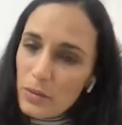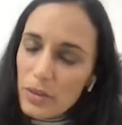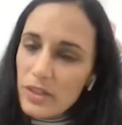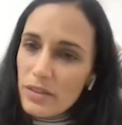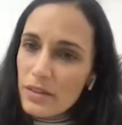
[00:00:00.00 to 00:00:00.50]

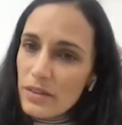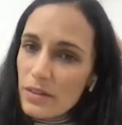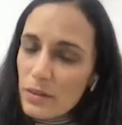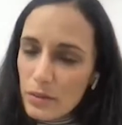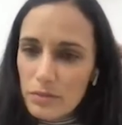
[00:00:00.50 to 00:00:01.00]

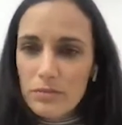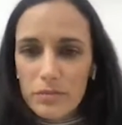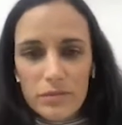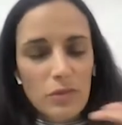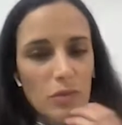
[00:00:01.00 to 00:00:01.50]

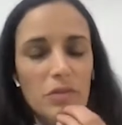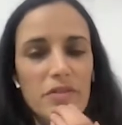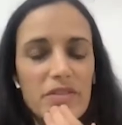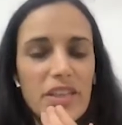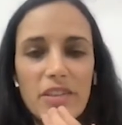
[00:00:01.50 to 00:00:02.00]

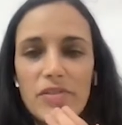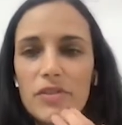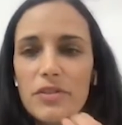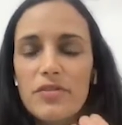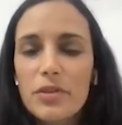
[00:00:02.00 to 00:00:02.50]
we've sat
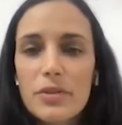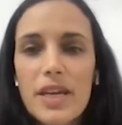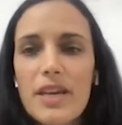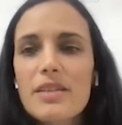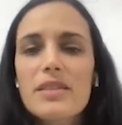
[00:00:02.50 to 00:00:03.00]
for a few
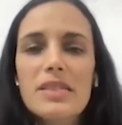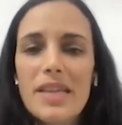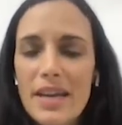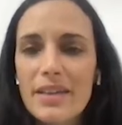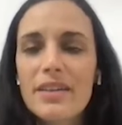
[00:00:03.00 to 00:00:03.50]
days
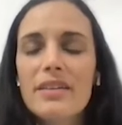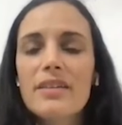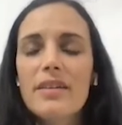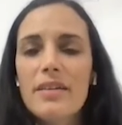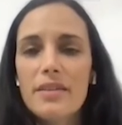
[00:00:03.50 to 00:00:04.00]

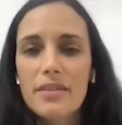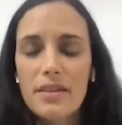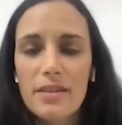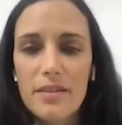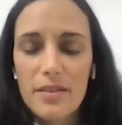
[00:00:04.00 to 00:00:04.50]
designing and
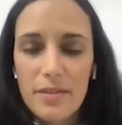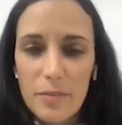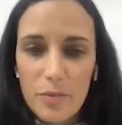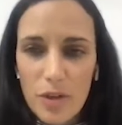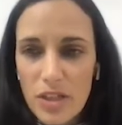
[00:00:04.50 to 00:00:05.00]

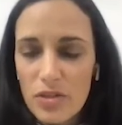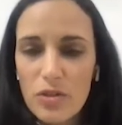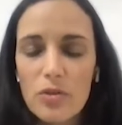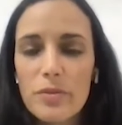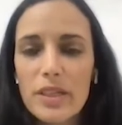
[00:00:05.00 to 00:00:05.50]

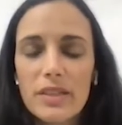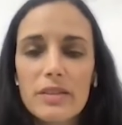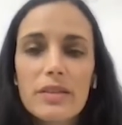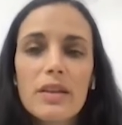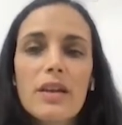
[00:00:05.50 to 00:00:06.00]

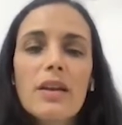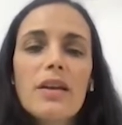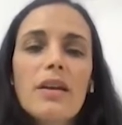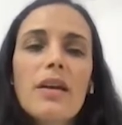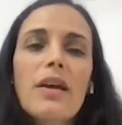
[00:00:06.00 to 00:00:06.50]
brainstorming,
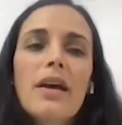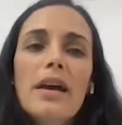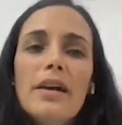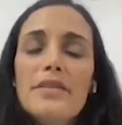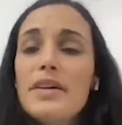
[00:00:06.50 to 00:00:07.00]

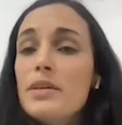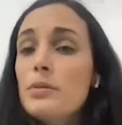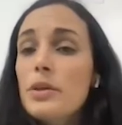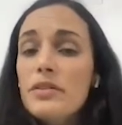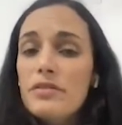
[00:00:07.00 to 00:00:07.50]
and
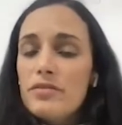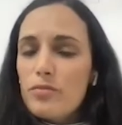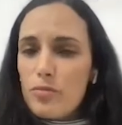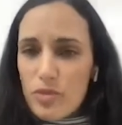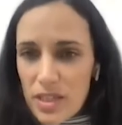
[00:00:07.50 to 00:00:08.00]
then we've
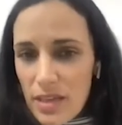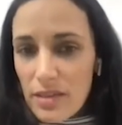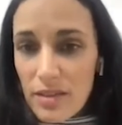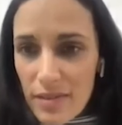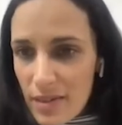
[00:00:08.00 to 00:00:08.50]

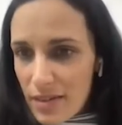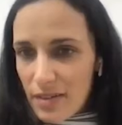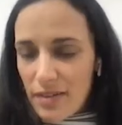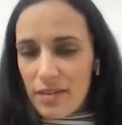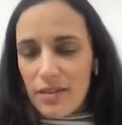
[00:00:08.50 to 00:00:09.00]
presented
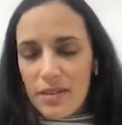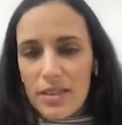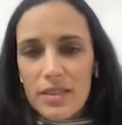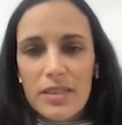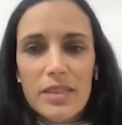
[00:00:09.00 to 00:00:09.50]
the
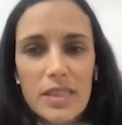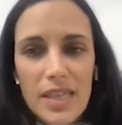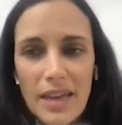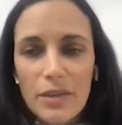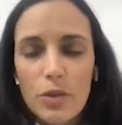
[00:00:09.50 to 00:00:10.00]

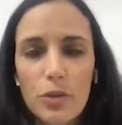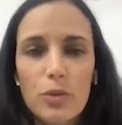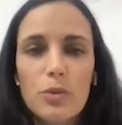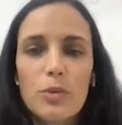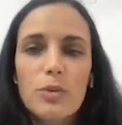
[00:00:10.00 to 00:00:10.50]
design
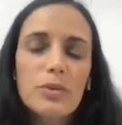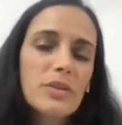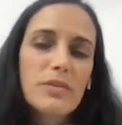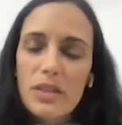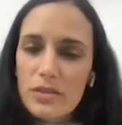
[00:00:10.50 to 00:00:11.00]
to
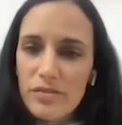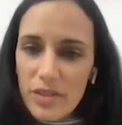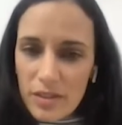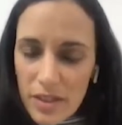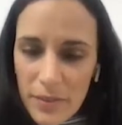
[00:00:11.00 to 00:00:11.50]
the rest of
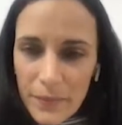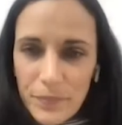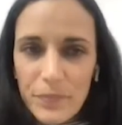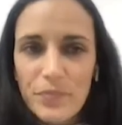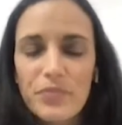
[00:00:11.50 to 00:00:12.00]
the team,
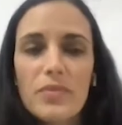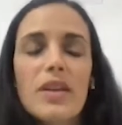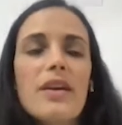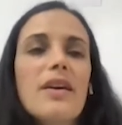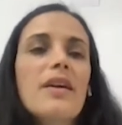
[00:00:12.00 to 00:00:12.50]

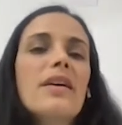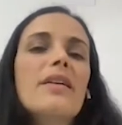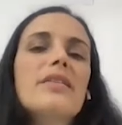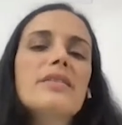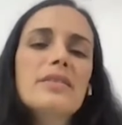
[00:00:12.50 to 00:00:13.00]

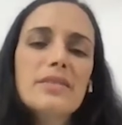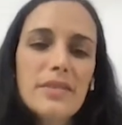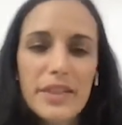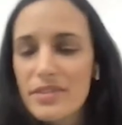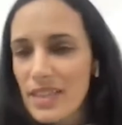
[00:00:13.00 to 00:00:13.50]
and
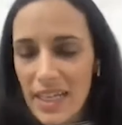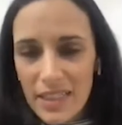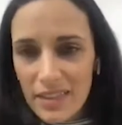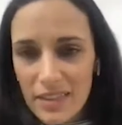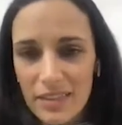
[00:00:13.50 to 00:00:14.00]
they
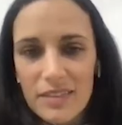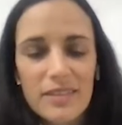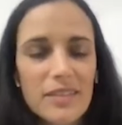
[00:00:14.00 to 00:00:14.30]
liked it.